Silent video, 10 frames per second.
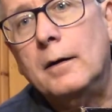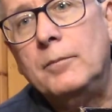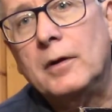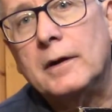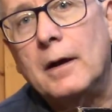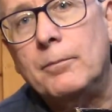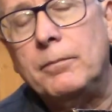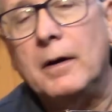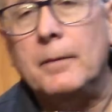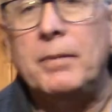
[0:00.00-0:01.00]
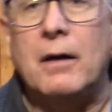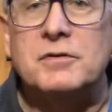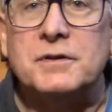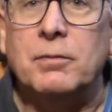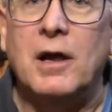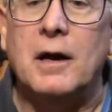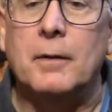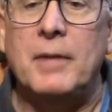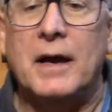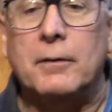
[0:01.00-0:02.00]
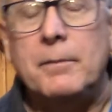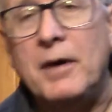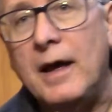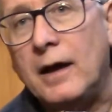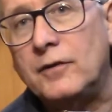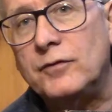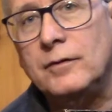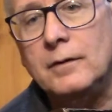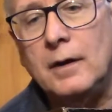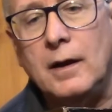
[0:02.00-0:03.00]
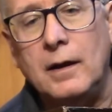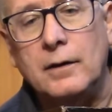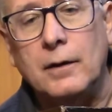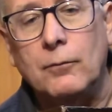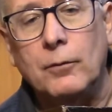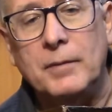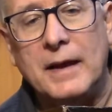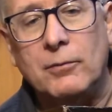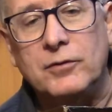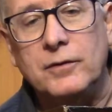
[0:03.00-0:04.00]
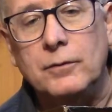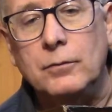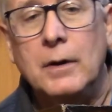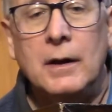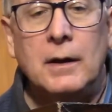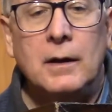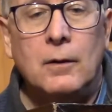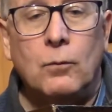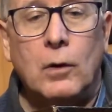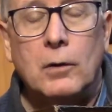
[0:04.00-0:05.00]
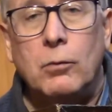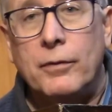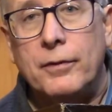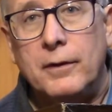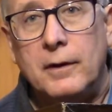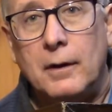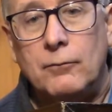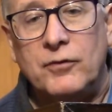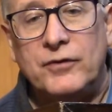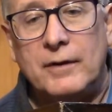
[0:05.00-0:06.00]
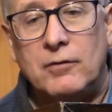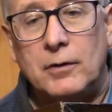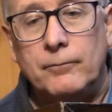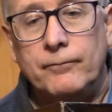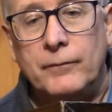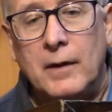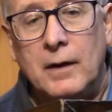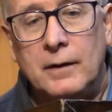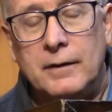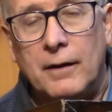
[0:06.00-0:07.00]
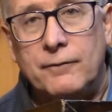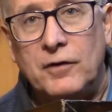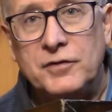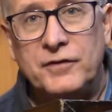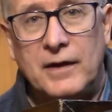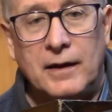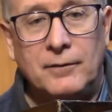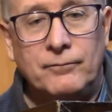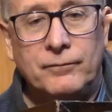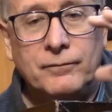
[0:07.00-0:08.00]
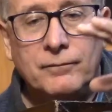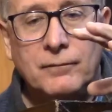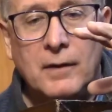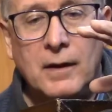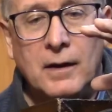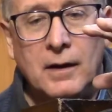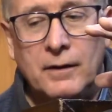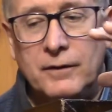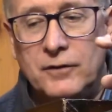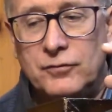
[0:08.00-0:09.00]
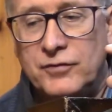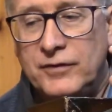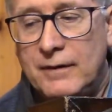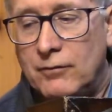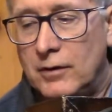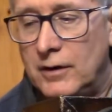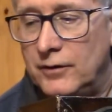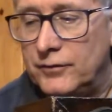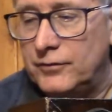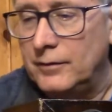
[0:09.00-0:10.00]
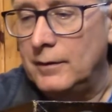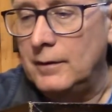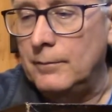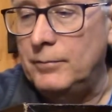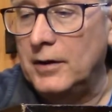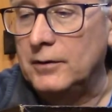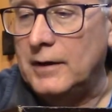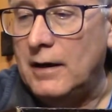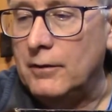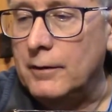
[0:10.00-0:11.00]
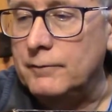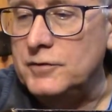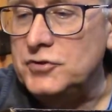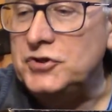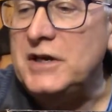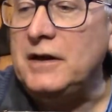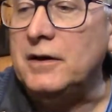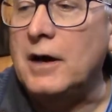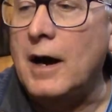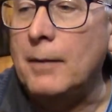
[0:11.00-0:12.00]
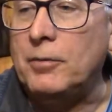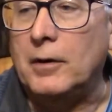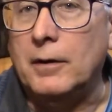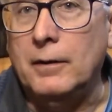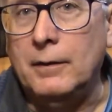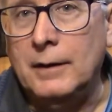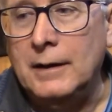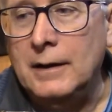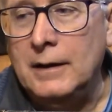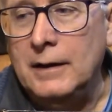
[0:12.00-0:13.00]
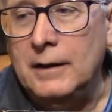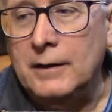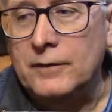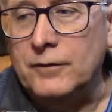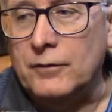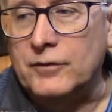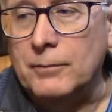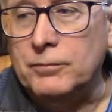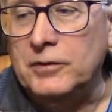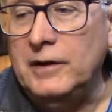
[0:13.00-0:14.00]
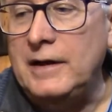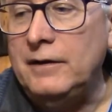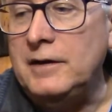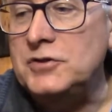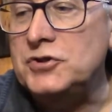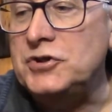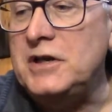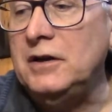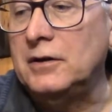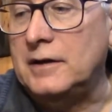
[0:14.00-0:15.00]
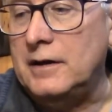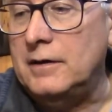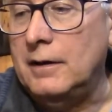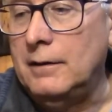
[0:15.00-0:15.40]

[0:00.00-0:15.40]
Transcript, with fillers: building up uh, power supply or battery packs, and we'll be able to work with the uh, receiver. Now the first thing, this receiver is built out of sheet copper, so it's completely shielded